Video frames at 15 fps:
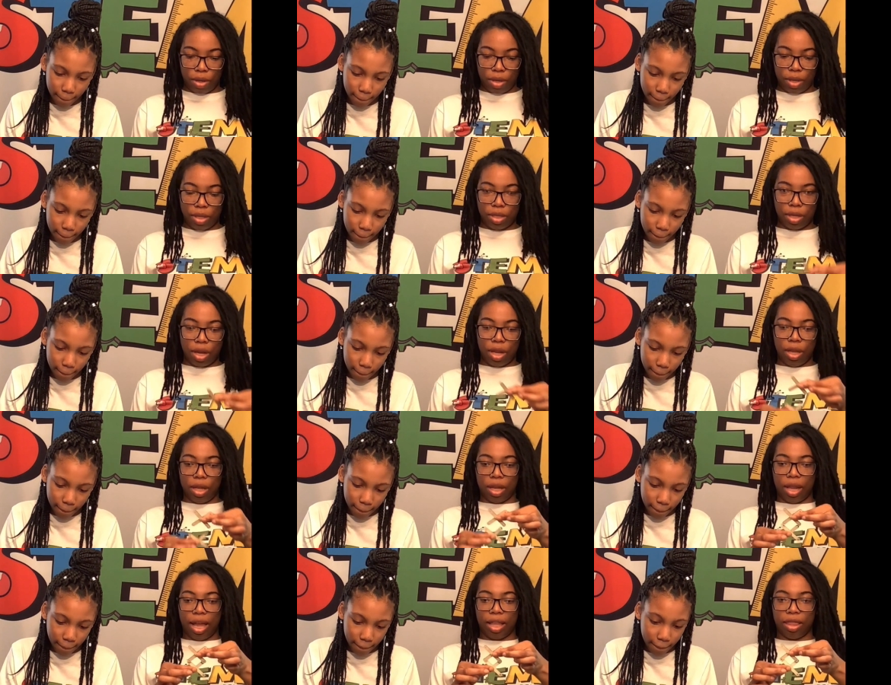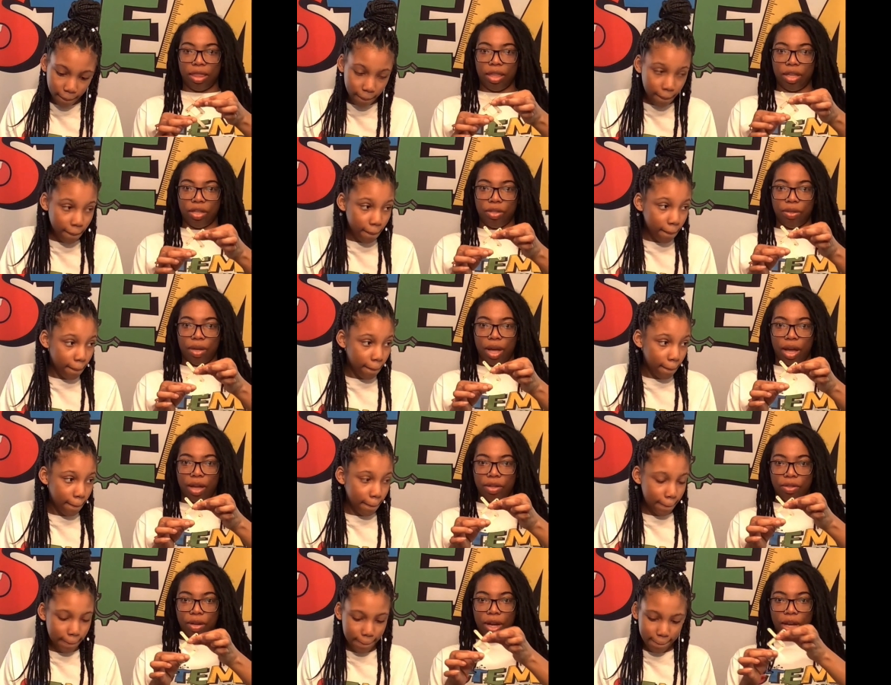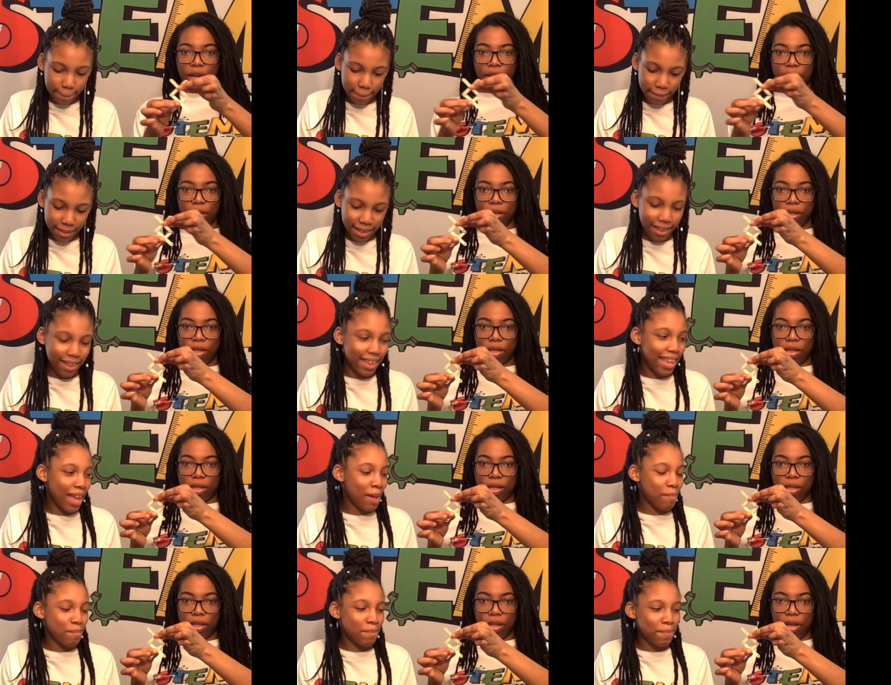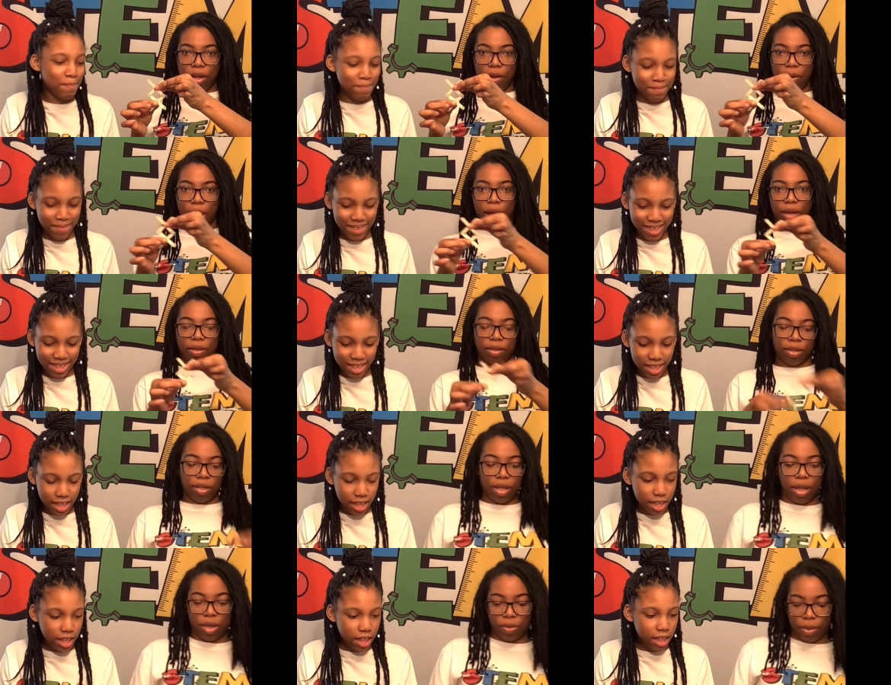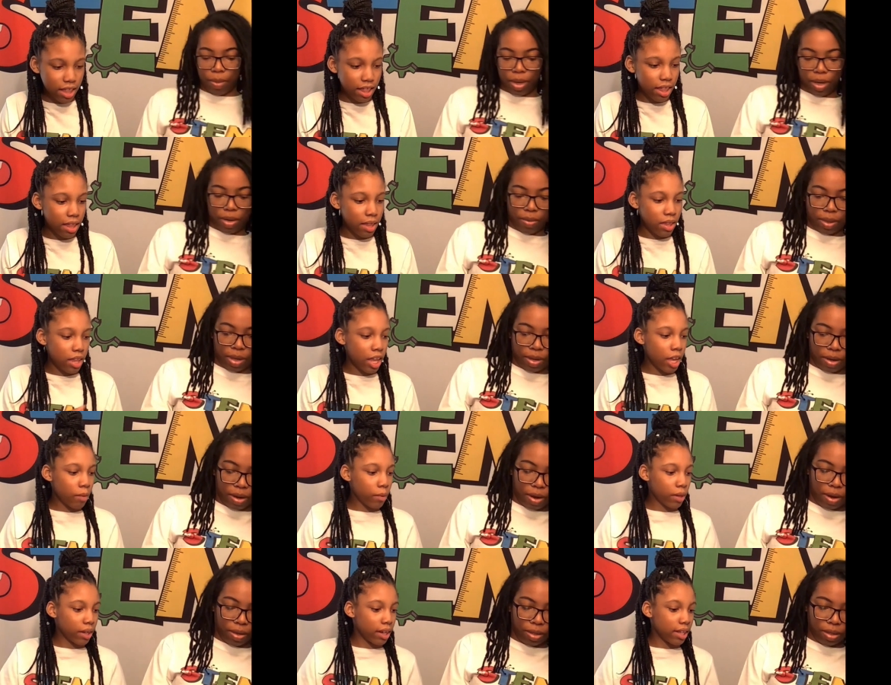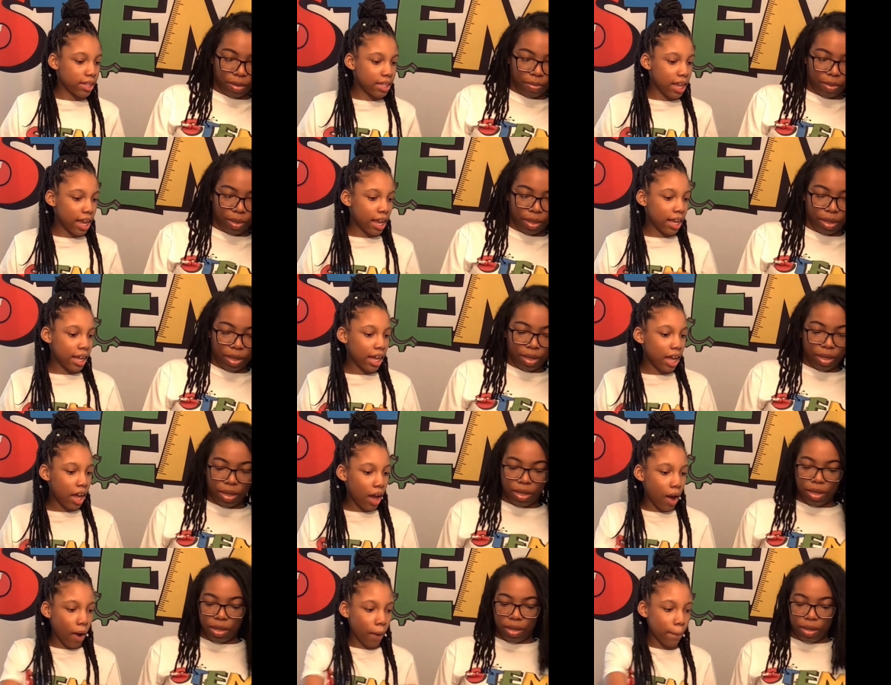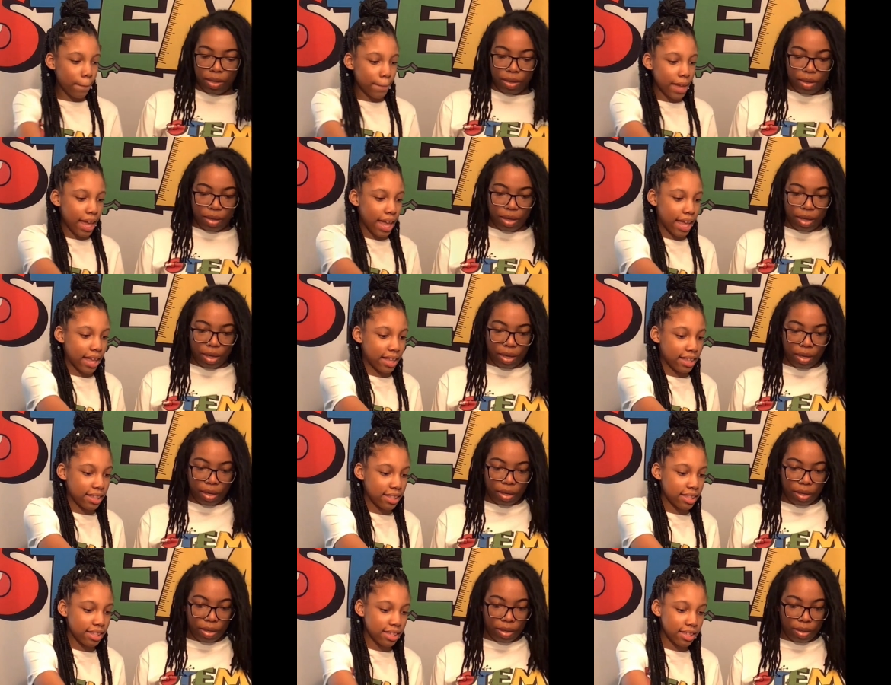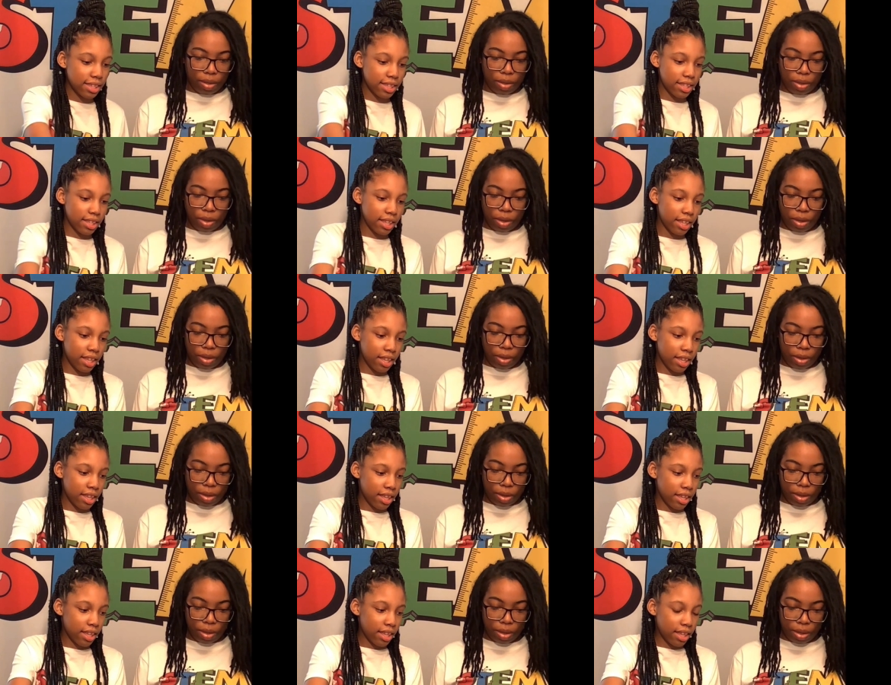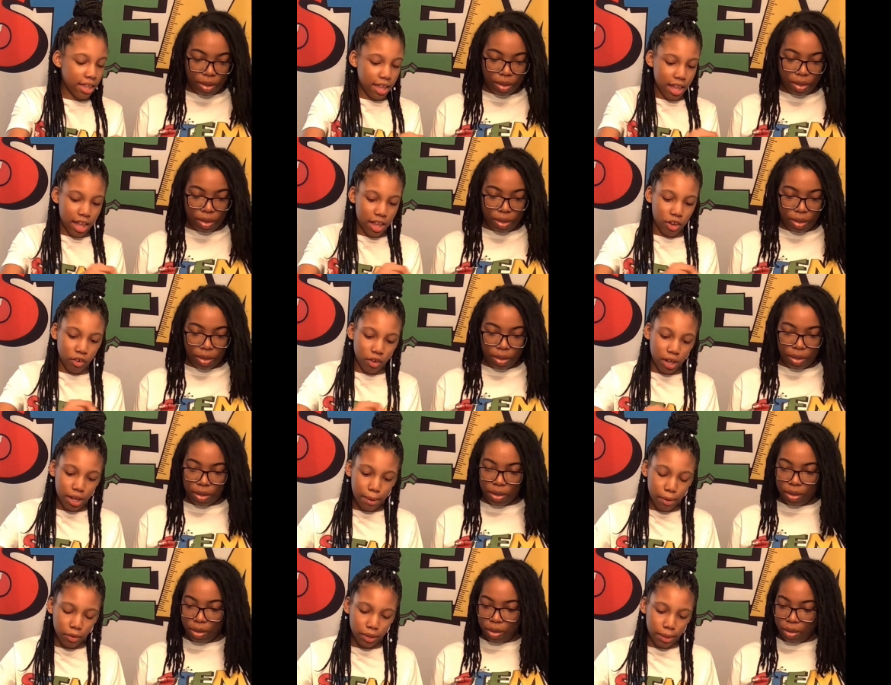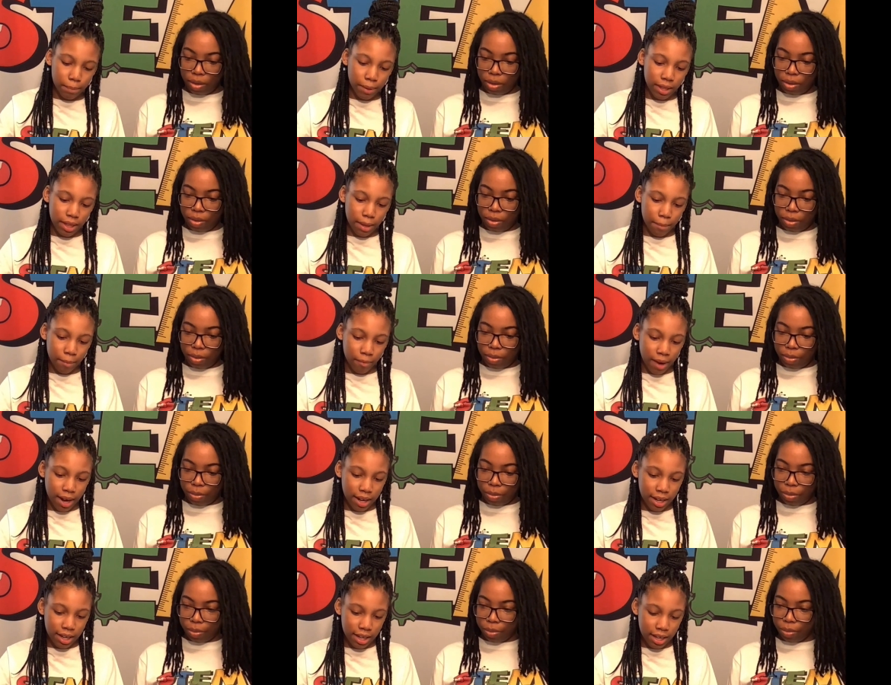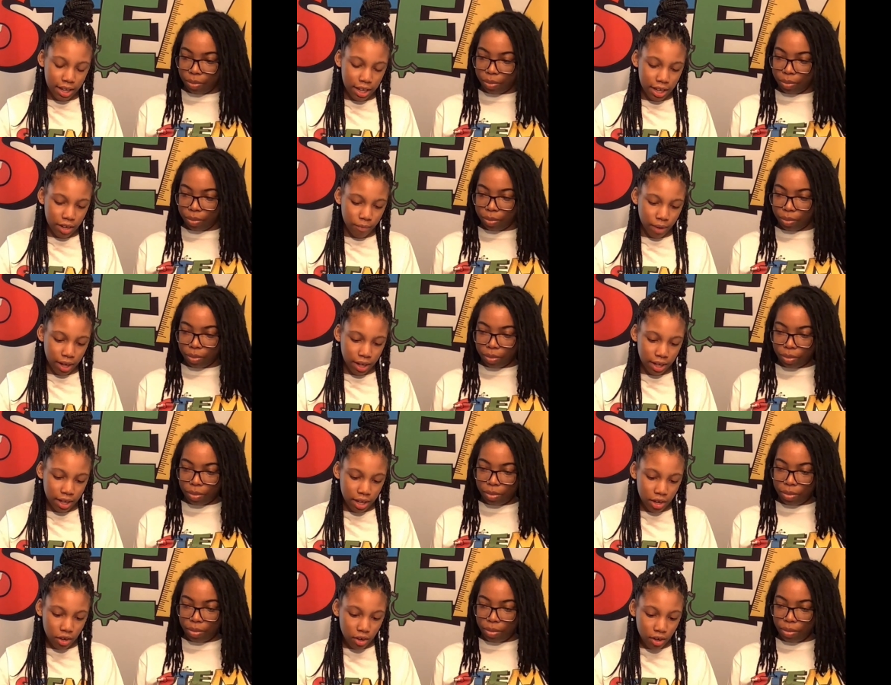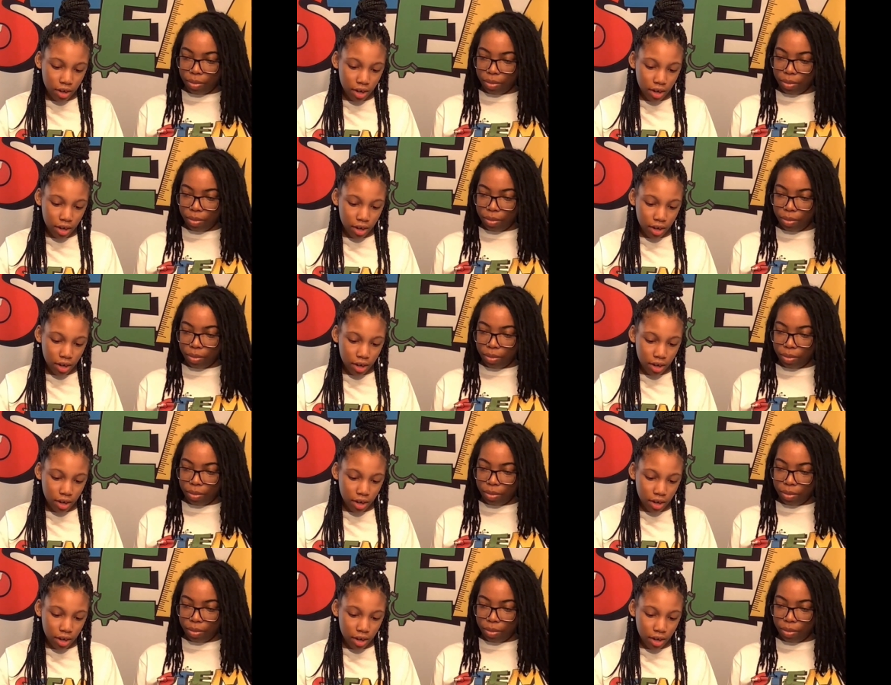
Speaker 1: it's gonna look like this, you guys, right? Yeah. Okay, so that's what we're doing. Then we're awesome. gonna
Speaker 2: take our pens and you're gonna only put them right, he right here